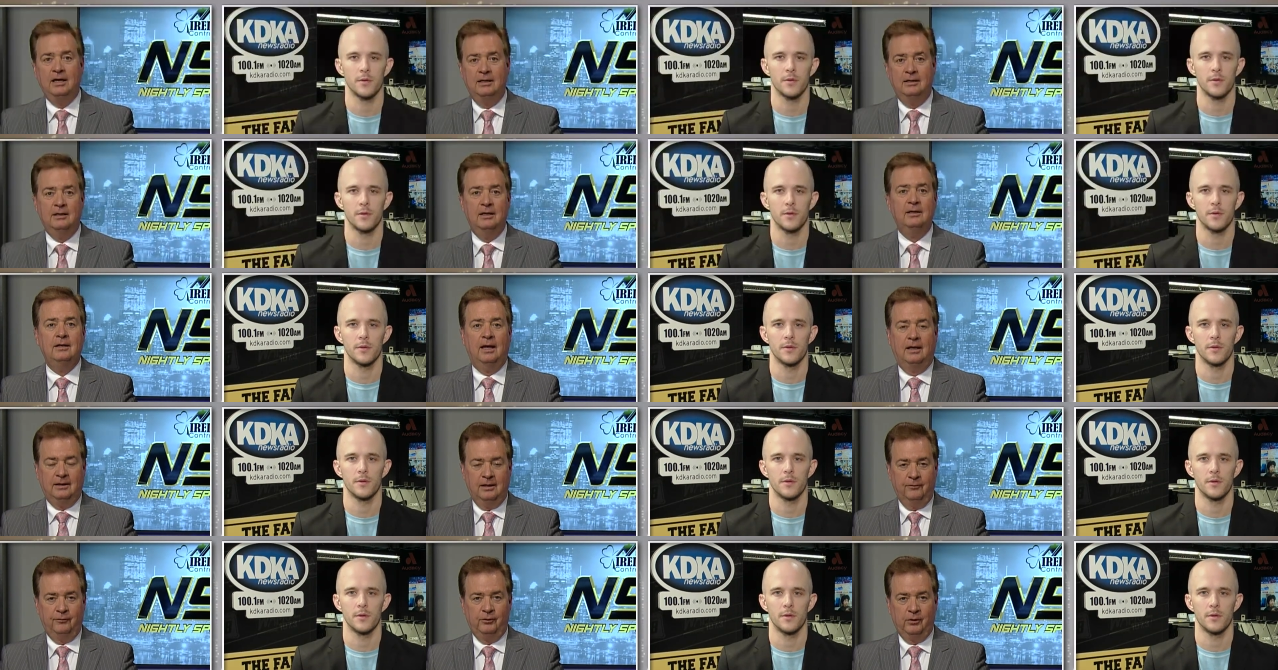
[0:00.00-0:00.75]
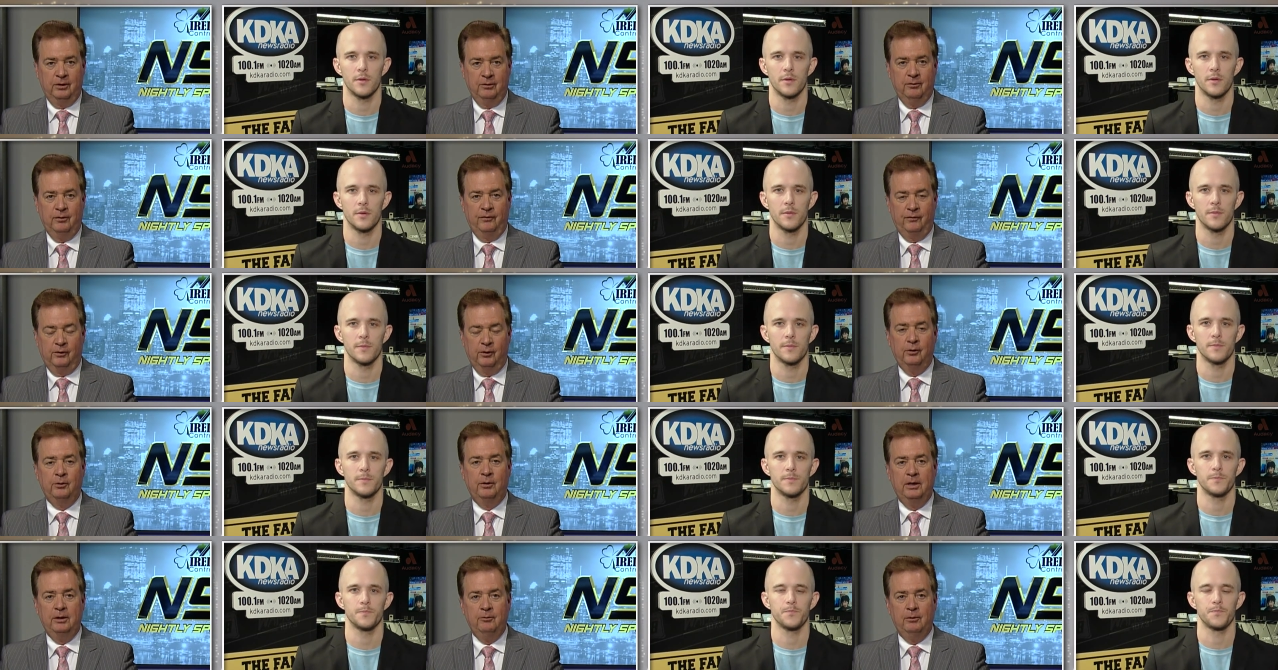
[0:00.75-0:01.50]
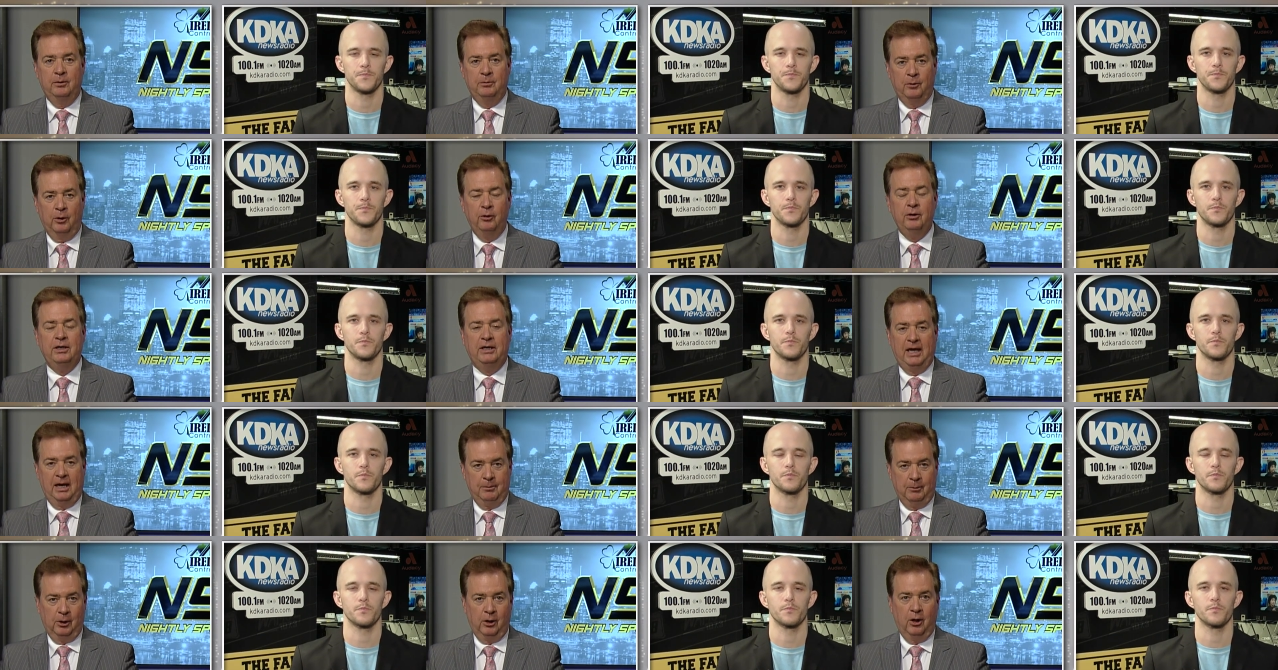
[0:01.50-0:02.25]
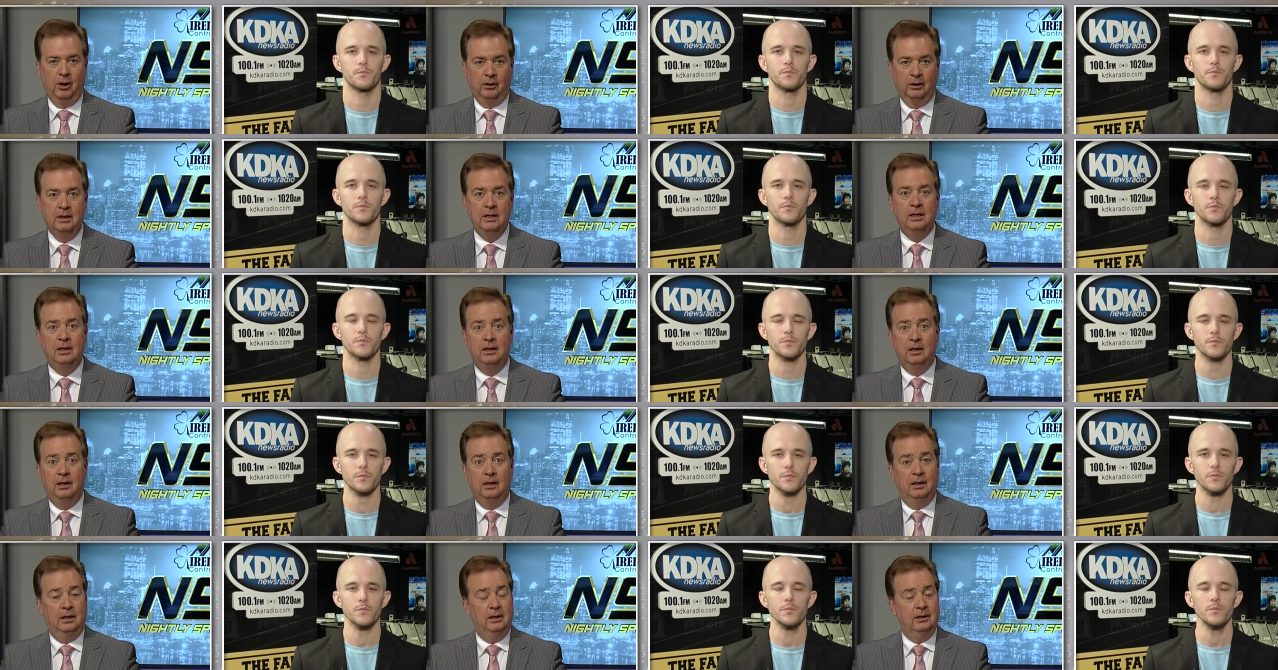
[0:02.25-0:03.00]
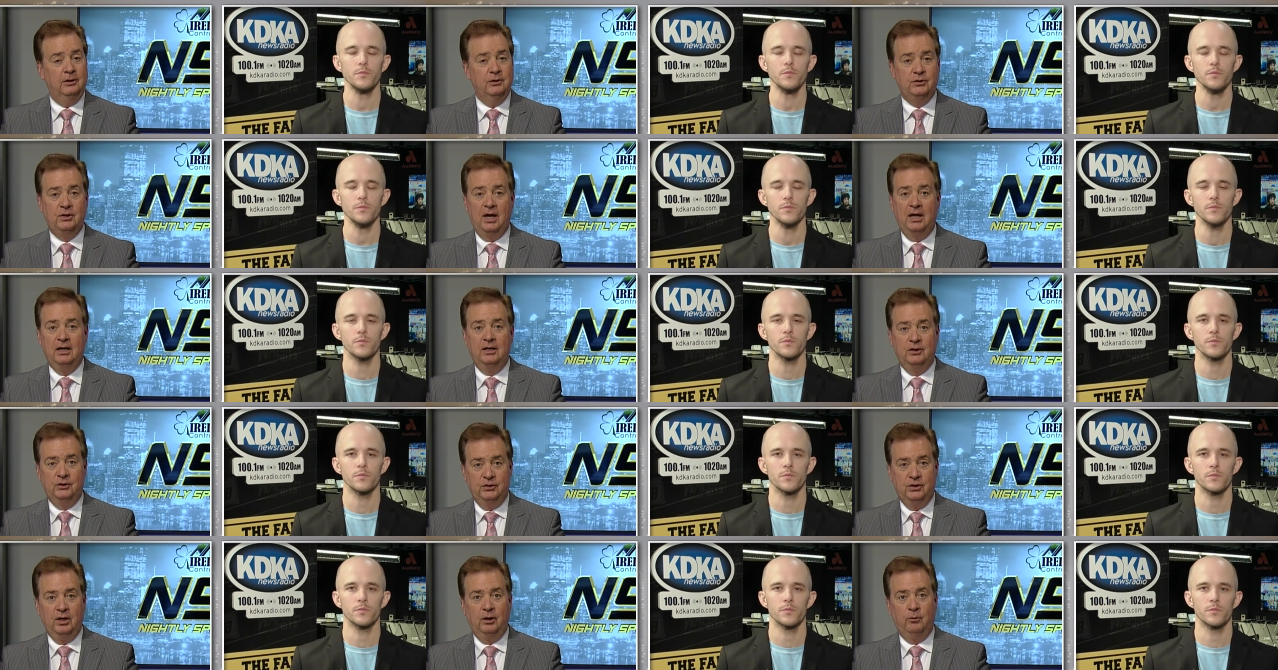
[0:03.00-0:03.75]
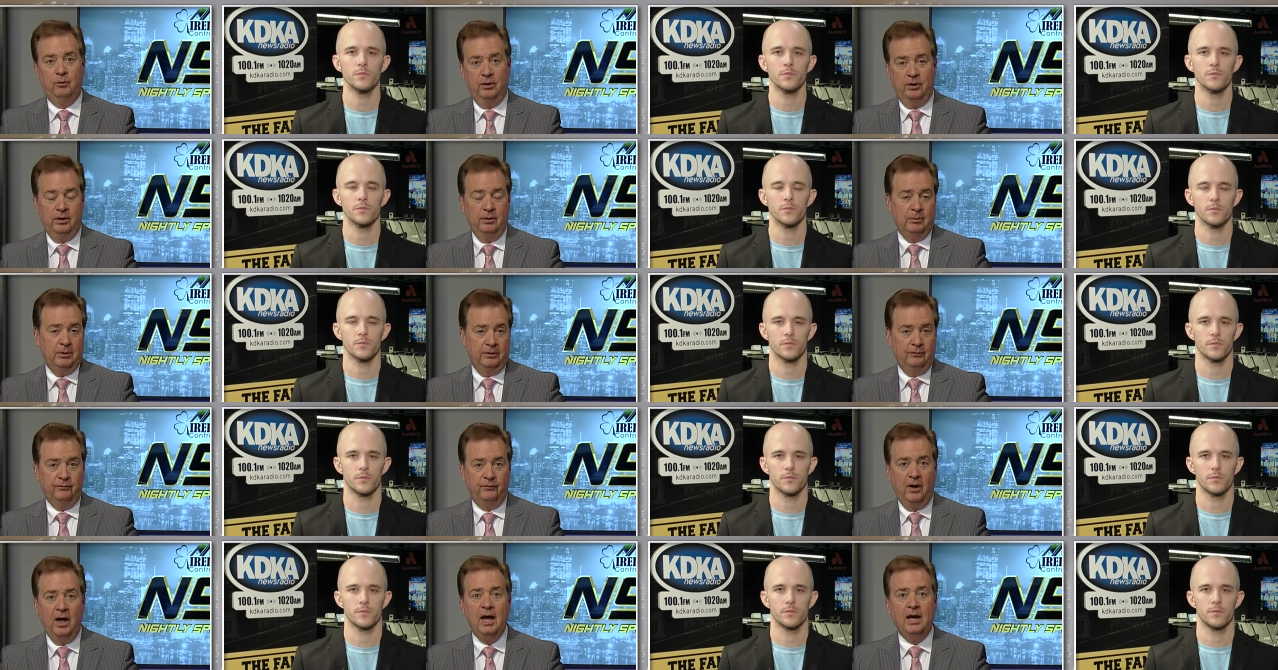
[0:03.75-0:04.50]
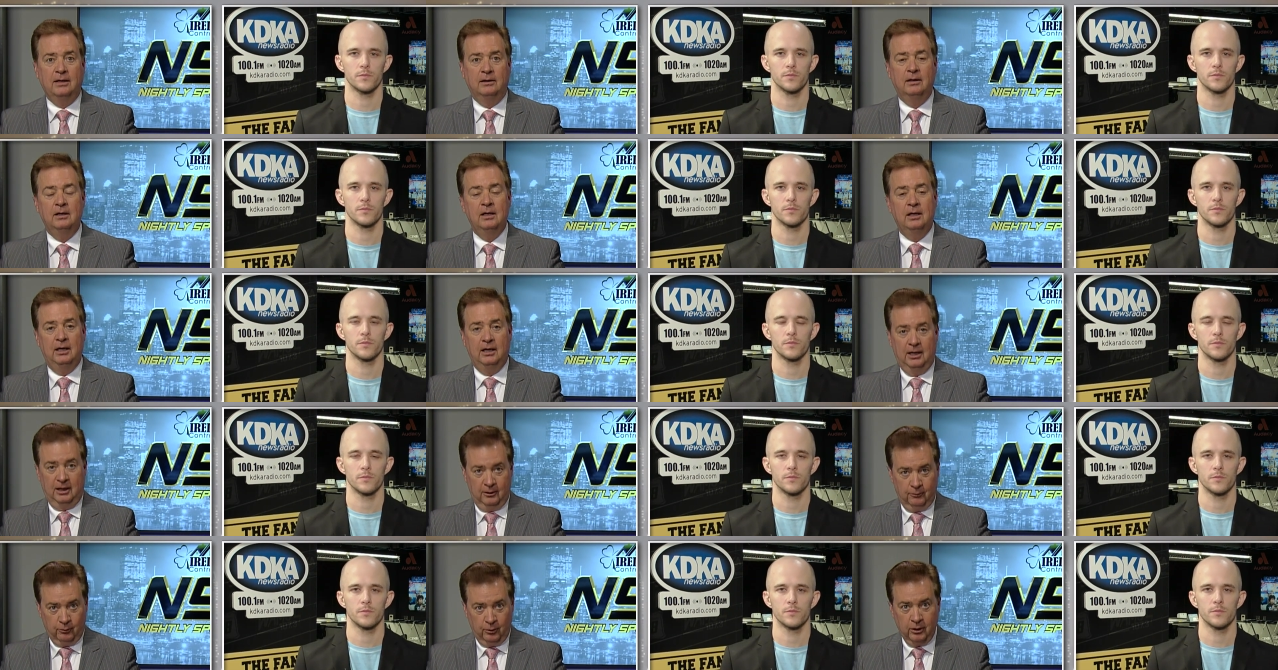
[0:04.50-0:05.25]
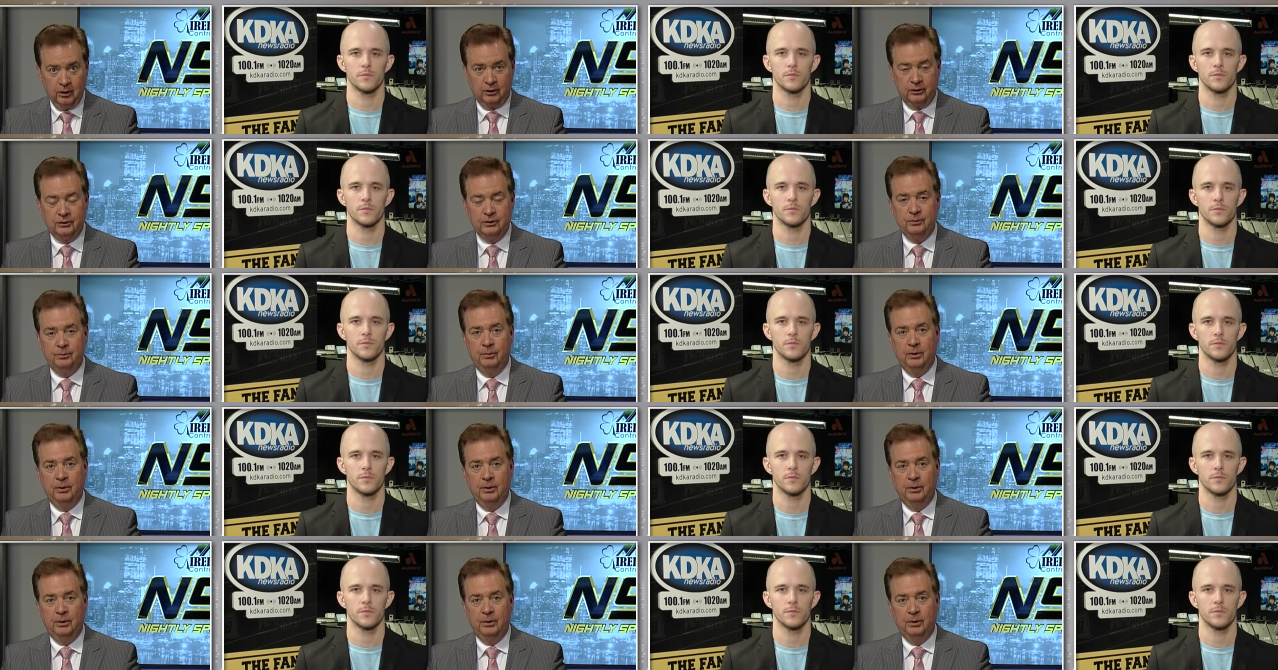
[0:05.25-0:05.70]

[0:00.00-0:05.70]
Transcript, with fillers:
Speaker 1: he did that differently with Fleury when Murray came along he decided to stick with him, and fine, and it worked.